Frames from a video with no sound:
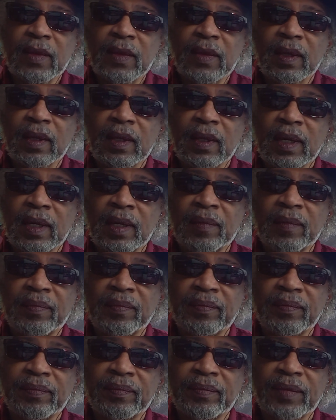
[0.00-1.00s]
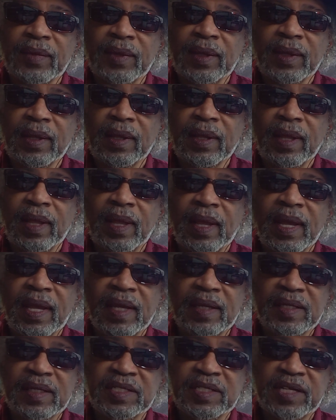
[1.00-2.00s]
Yep.
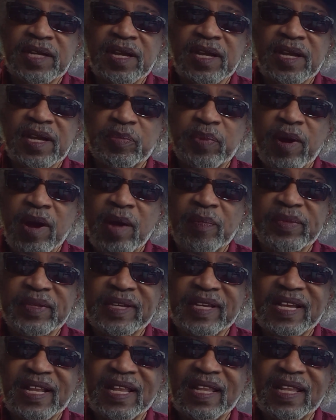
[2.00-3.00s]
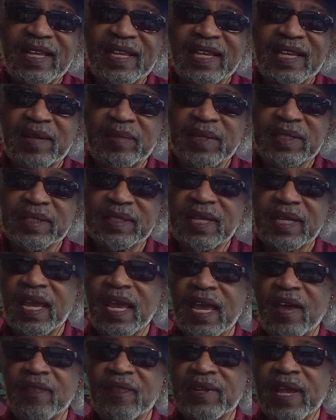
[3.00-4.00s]
And the sheriff's department claimed that they
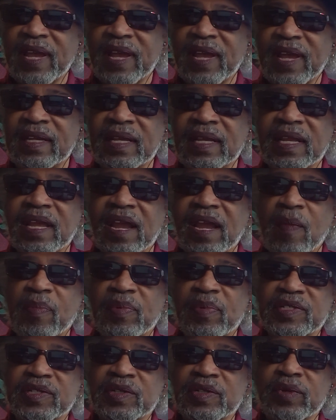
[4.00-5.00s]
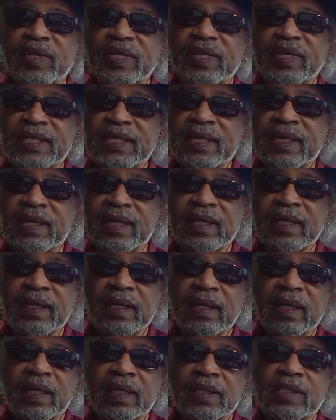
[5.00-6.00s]
haven't had any opportunity
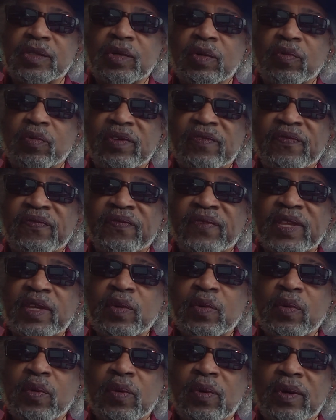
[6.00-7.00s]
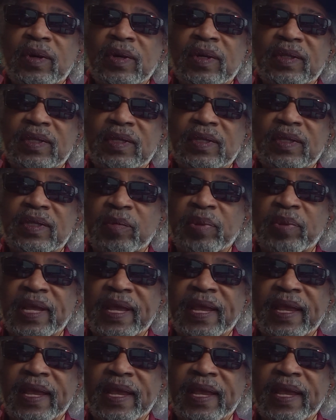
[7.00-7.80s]
to review the complaint.